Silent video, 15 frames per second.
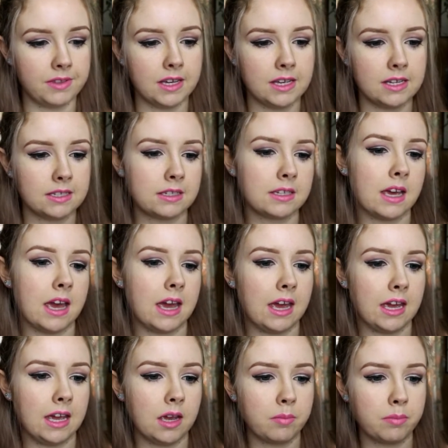There's
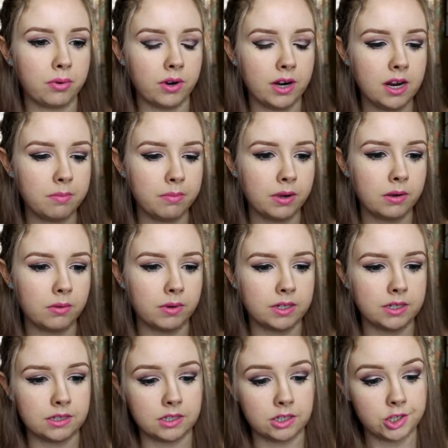a prep,
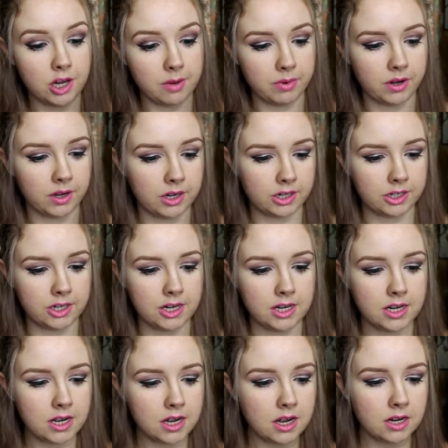which is the shampoo and
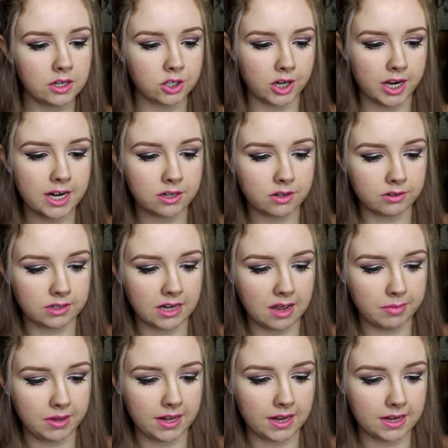conditioner, treat on
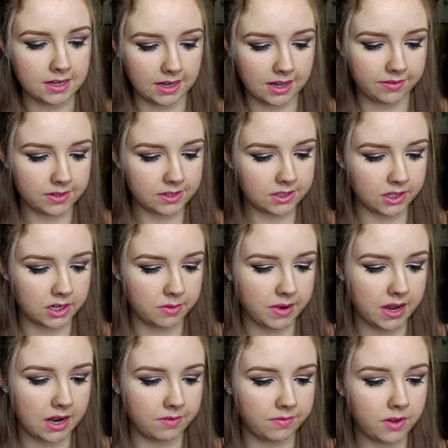damp hair, leave-in
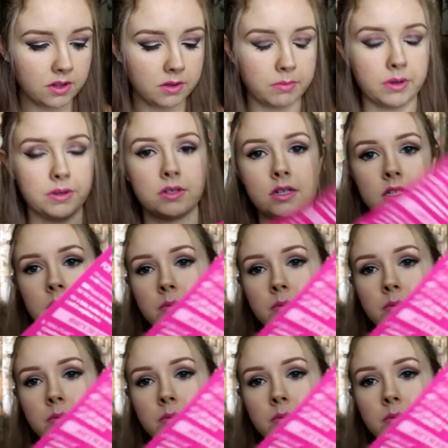serum, and a volume booster